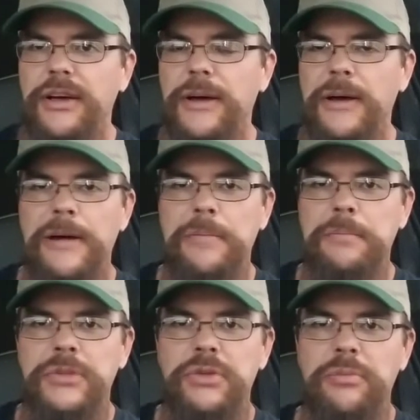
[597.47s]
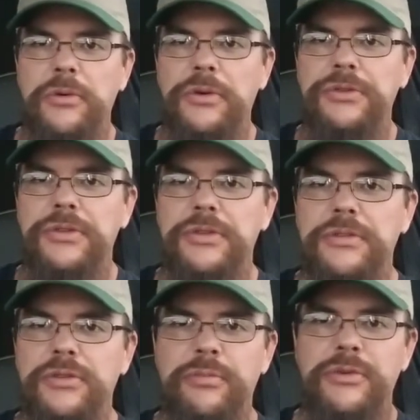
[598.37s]
um, super ultra
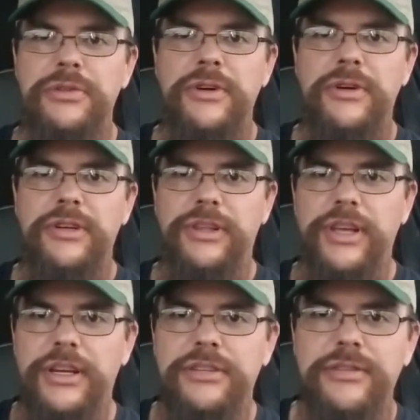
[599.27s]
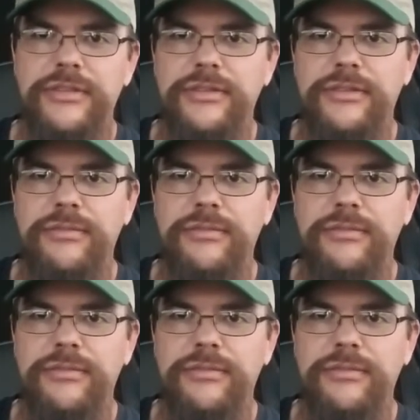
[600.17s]
super trucker deluxe